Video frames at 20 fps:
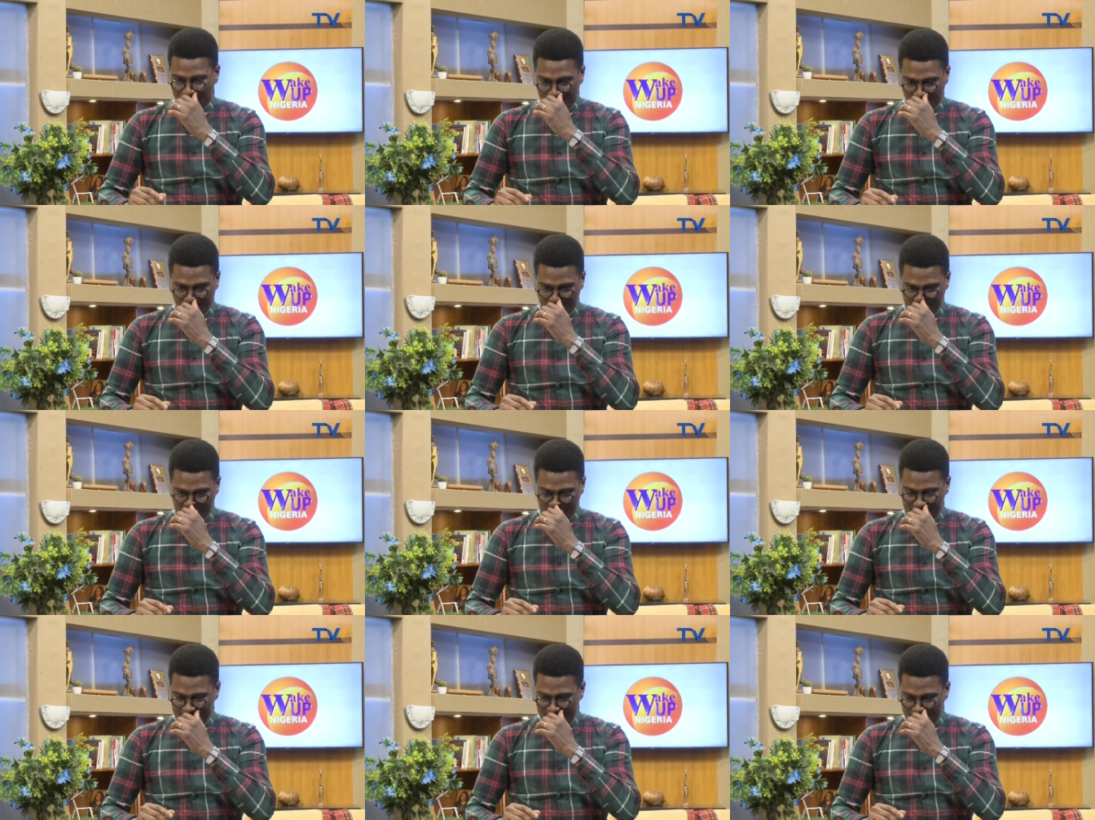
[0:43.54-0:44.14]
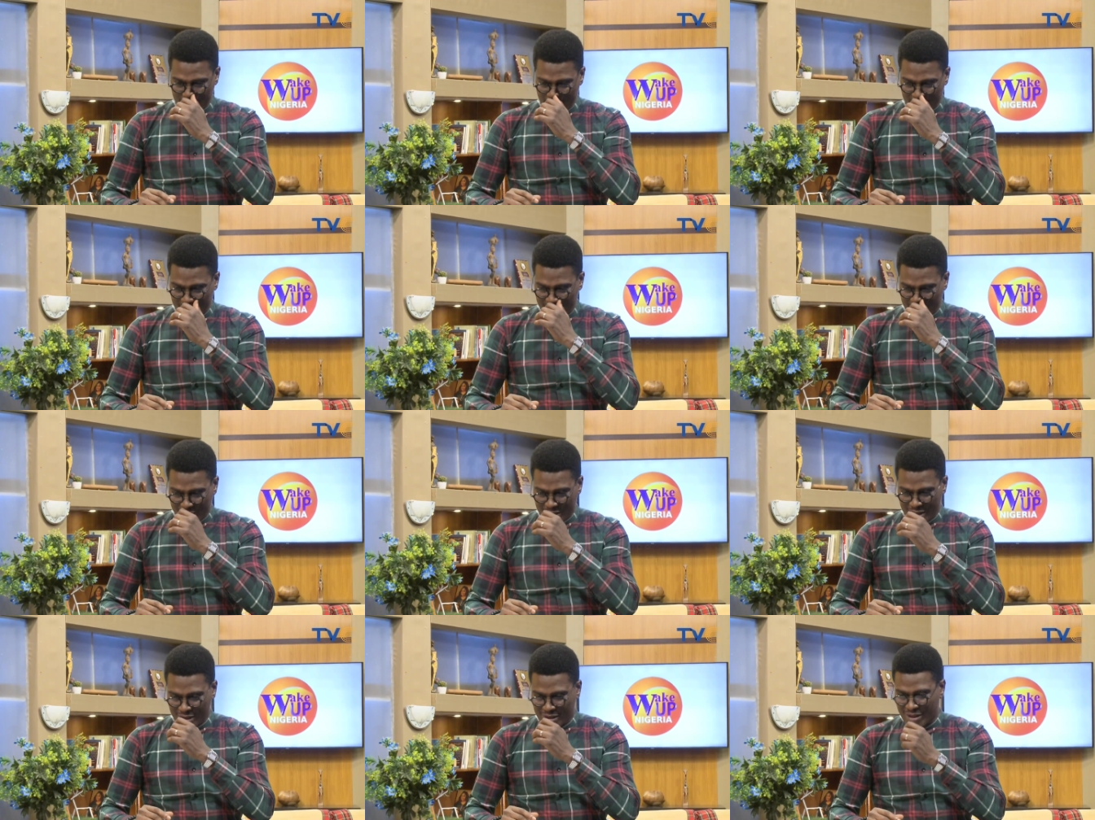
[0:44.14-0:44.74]
so. What's his name again?
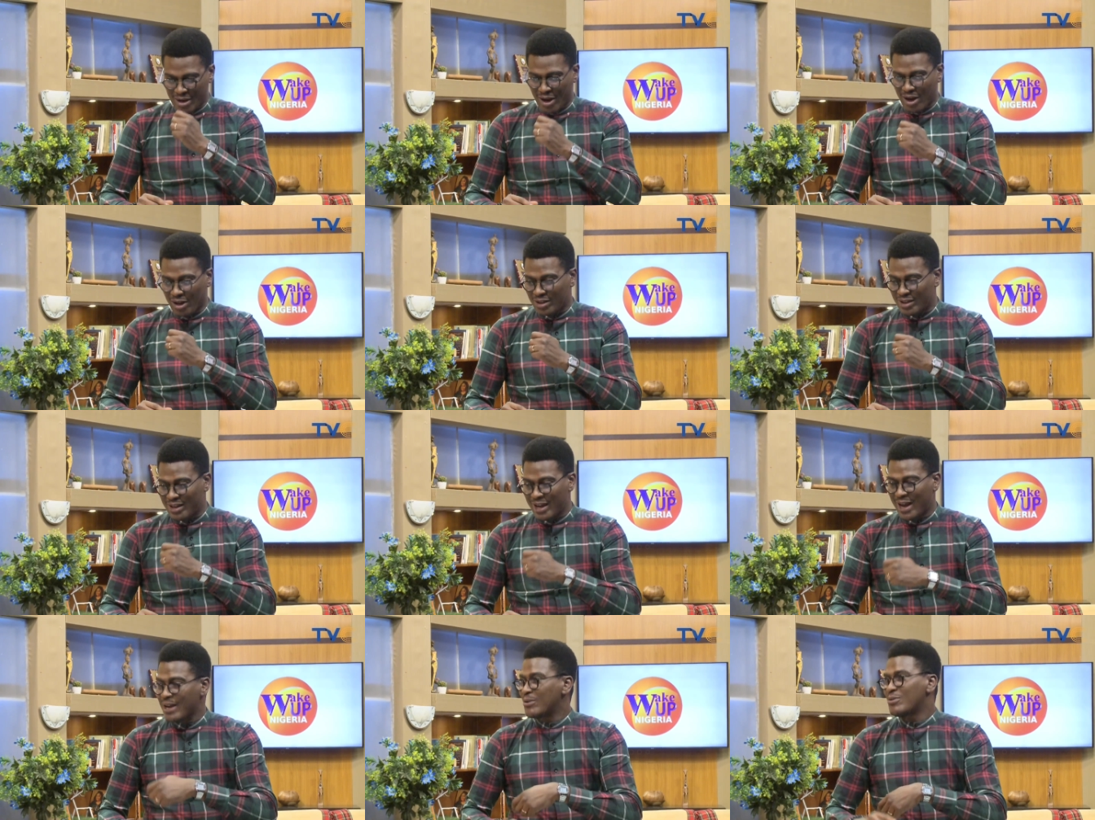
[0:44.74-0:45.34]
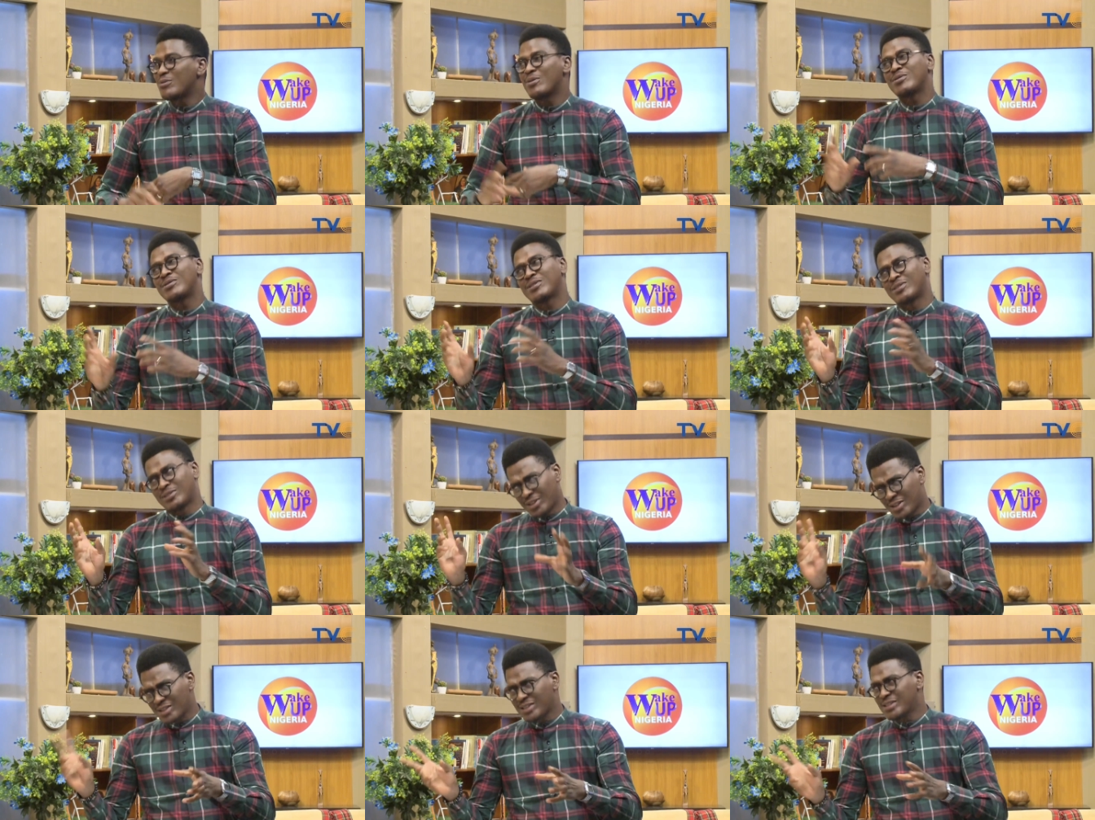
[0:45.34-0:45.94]
The, the dark guy who
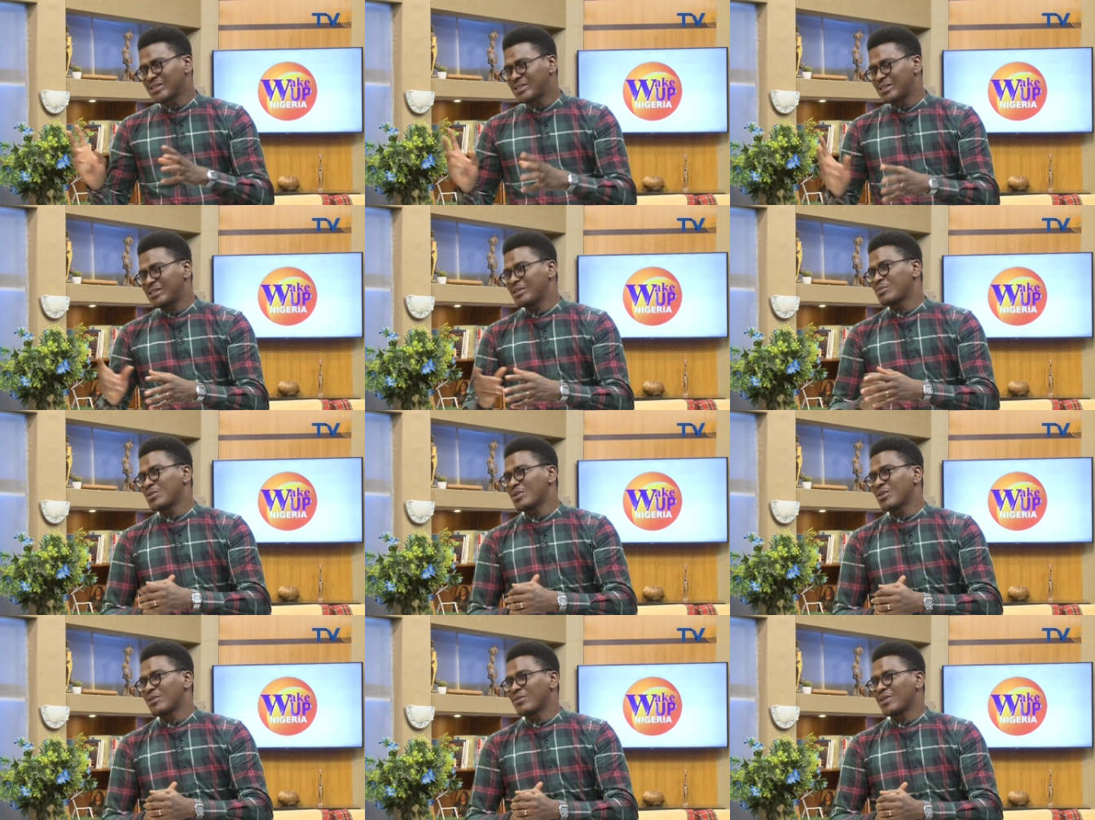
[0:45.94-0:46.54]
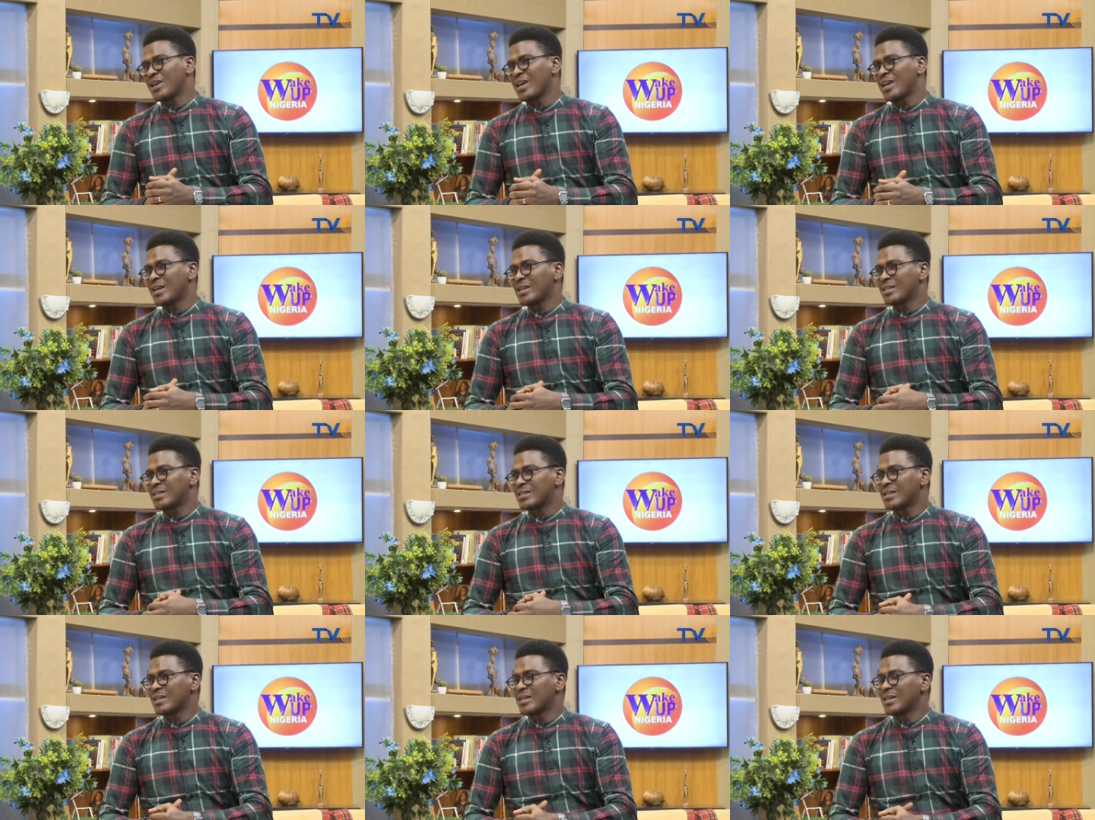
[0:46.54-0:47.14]
doesn't seem to have
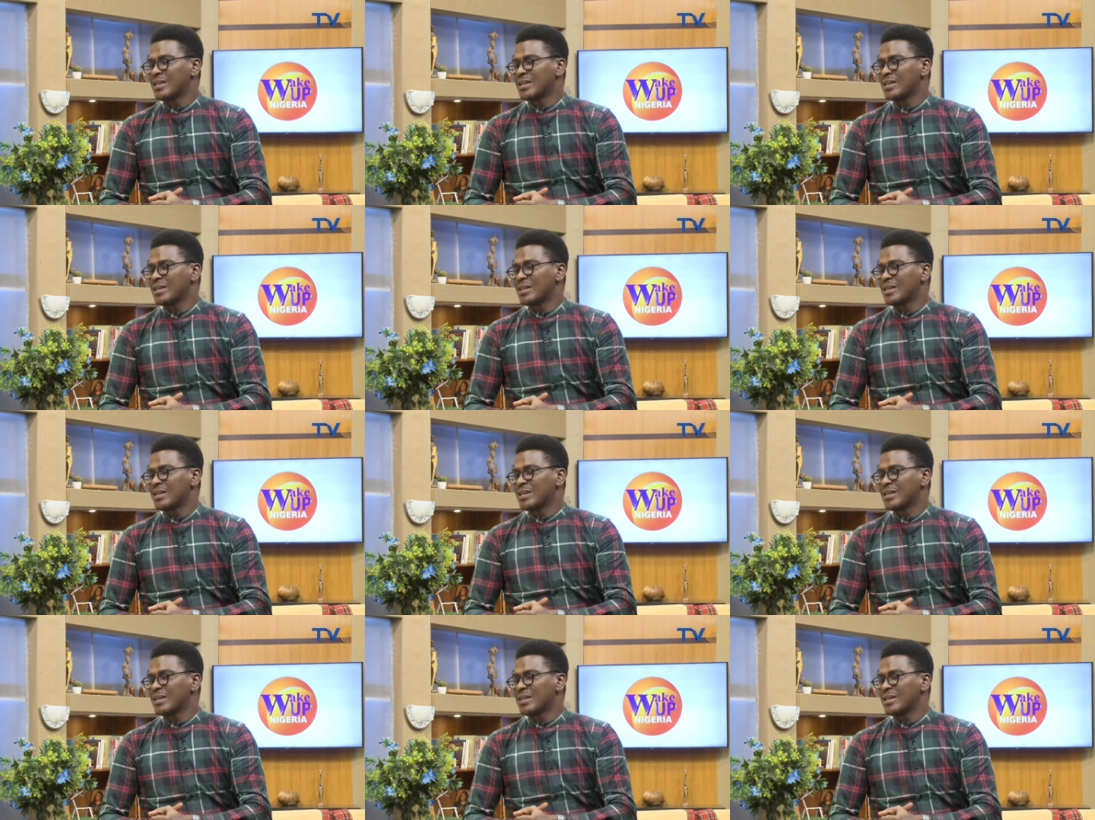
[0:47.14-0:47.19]
aged.